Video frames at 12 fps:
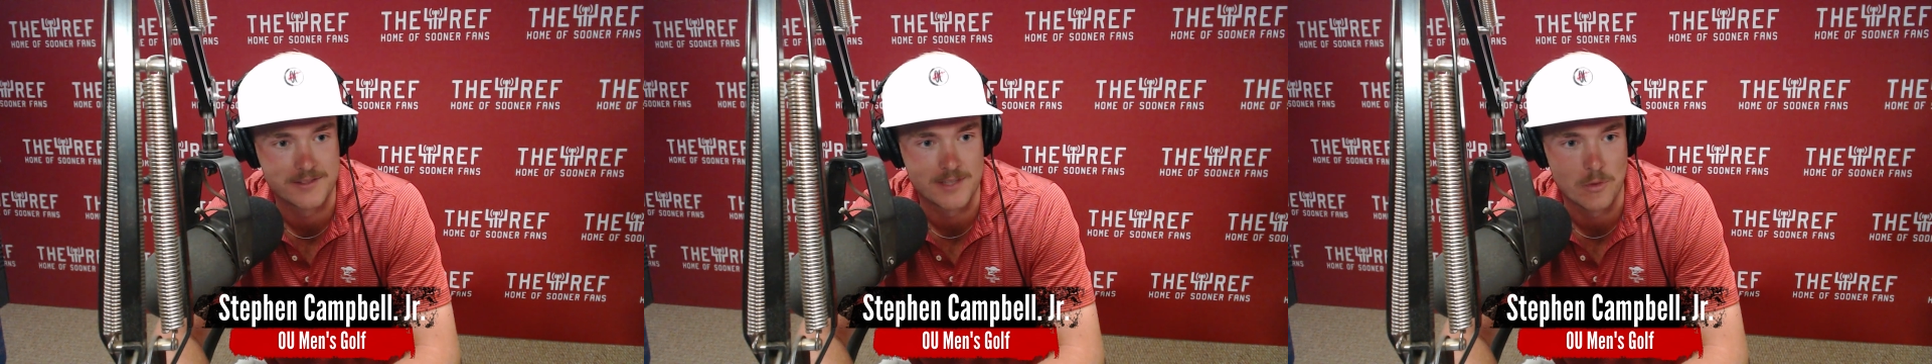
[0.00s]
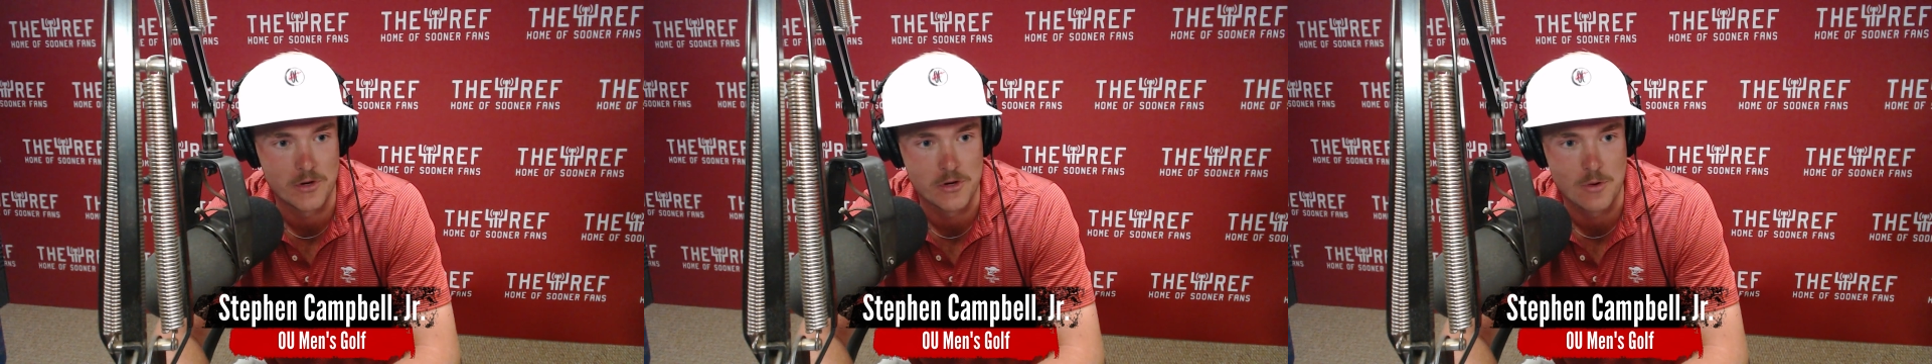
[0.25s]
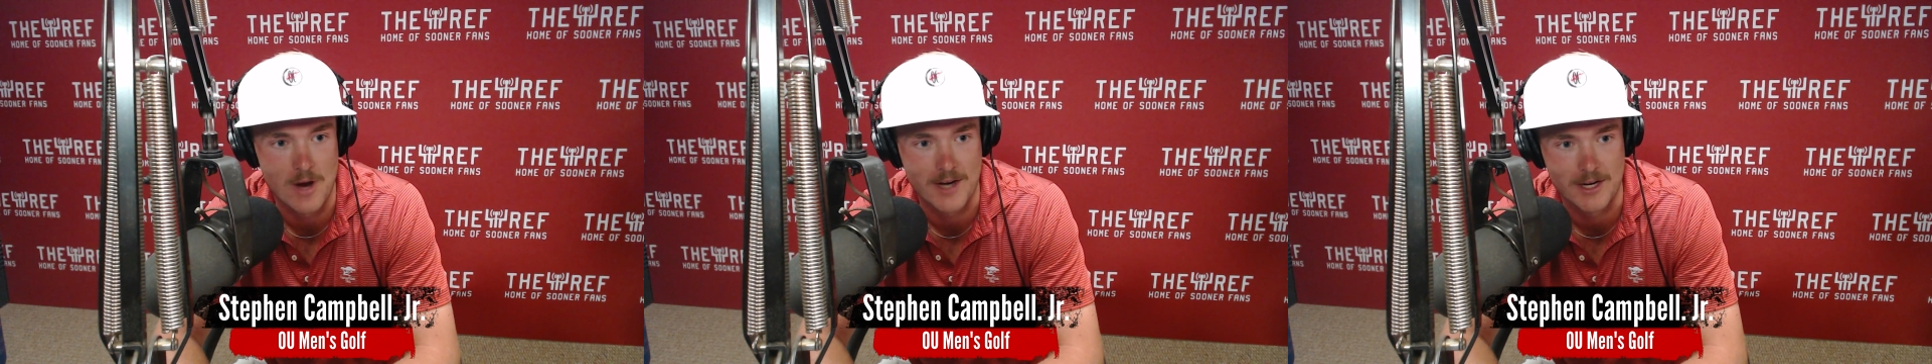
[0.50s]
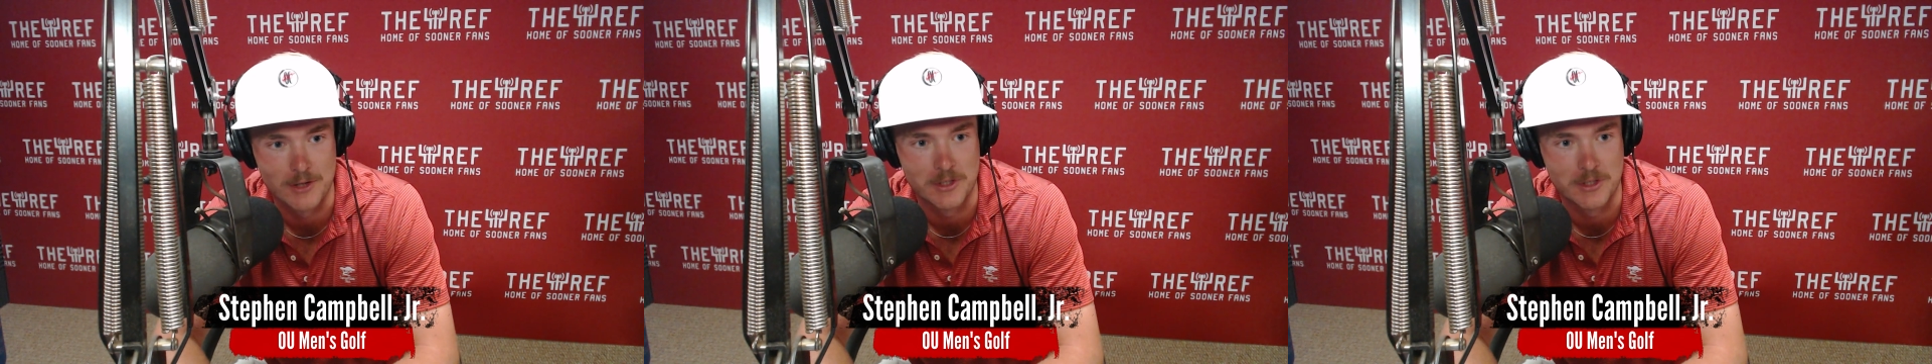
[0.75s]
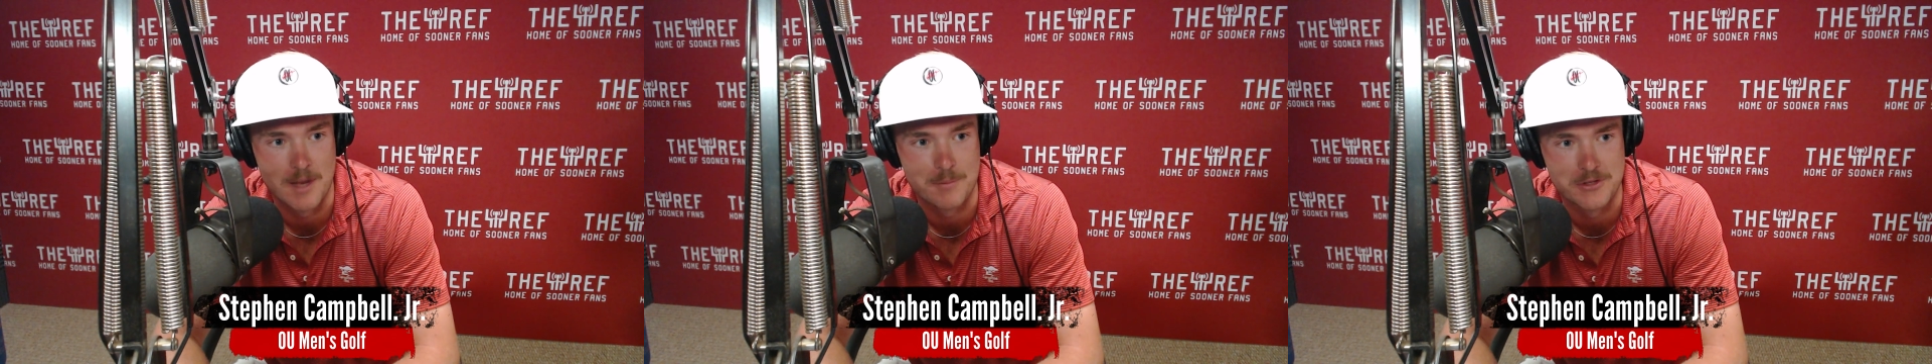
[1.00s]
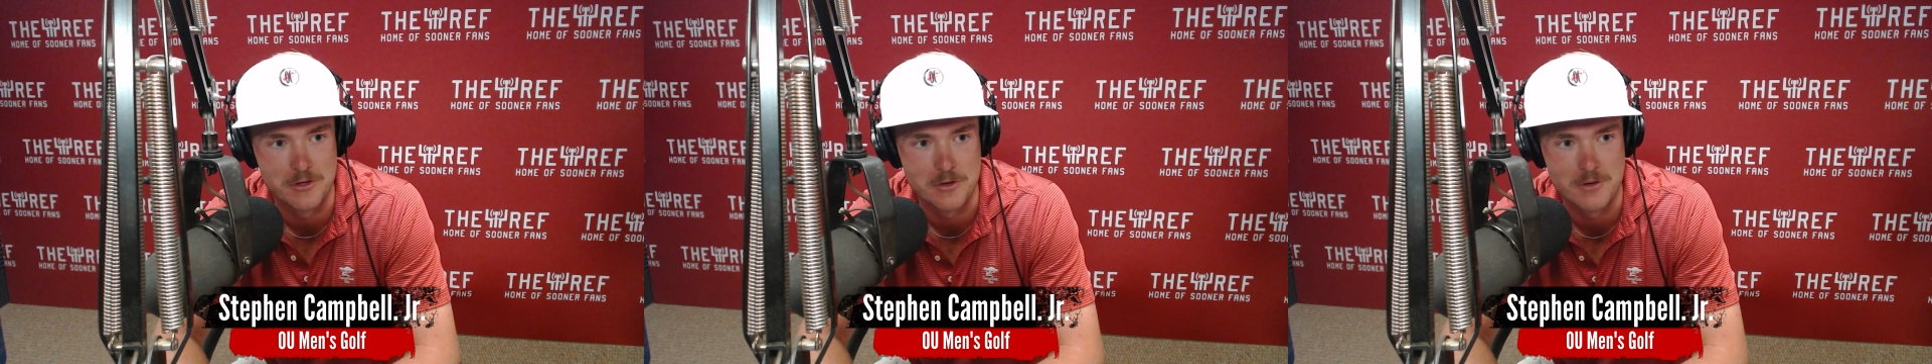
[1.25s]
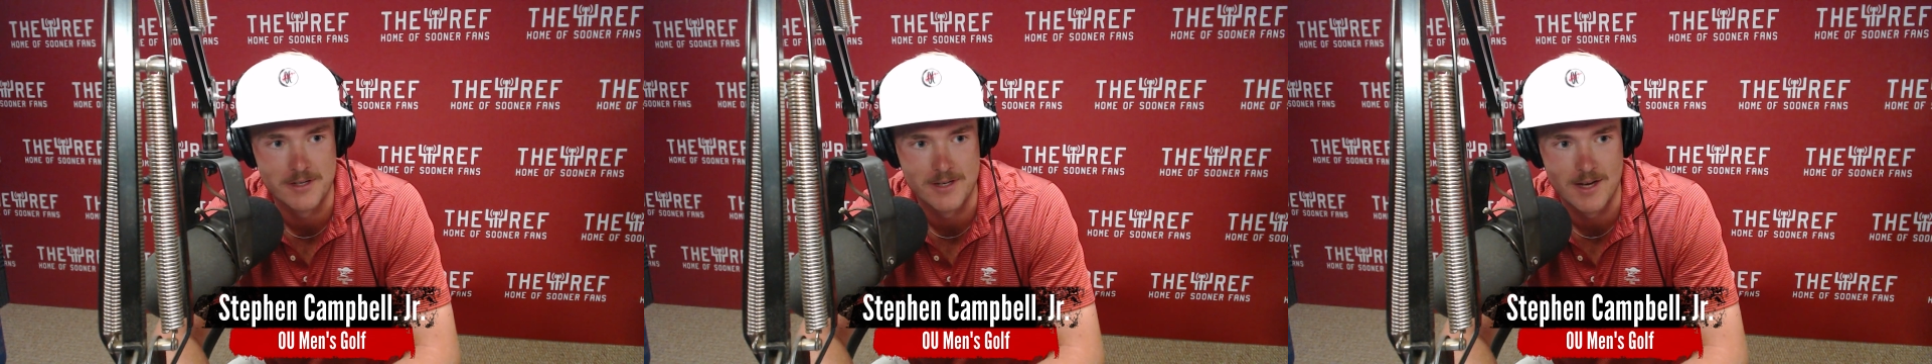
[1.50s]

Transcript: That's someone who I kind of look up to,